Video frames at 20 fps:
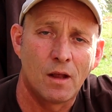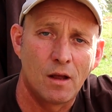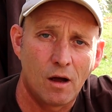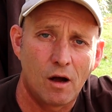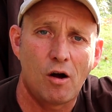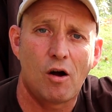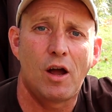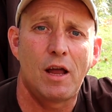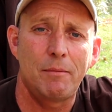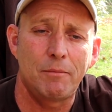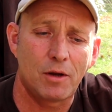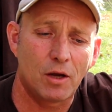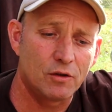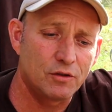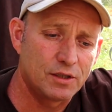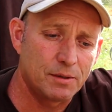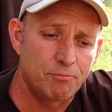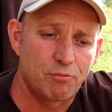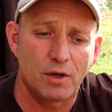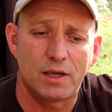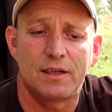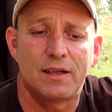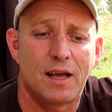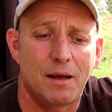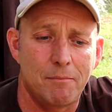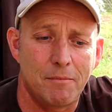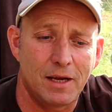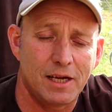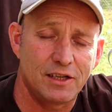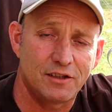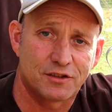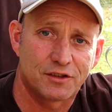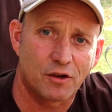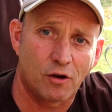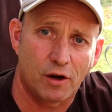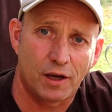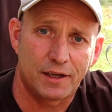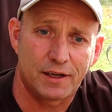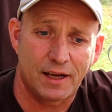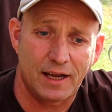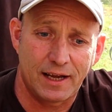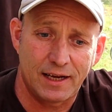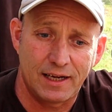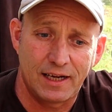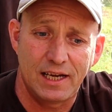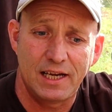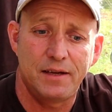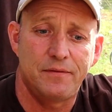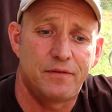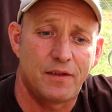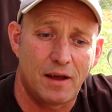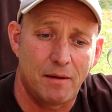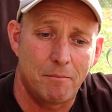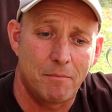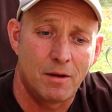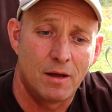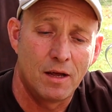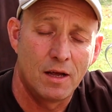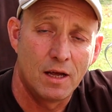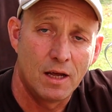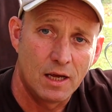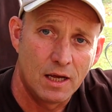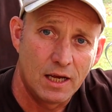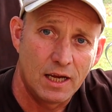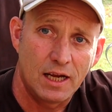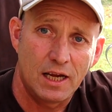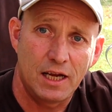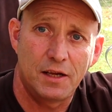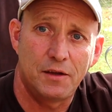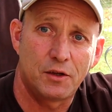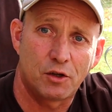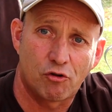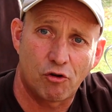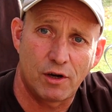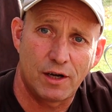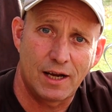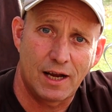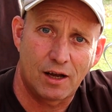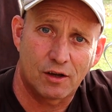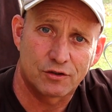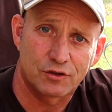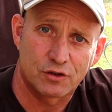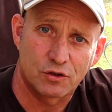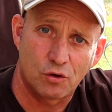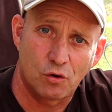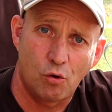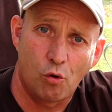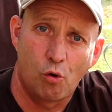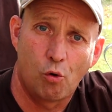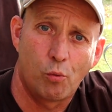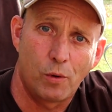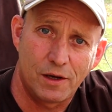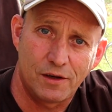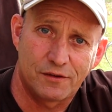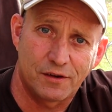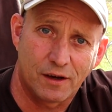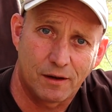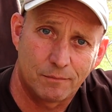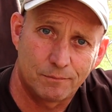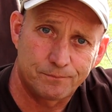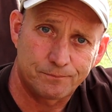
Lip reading: I am going to bring them inside and leave them in the greenhouse all winter.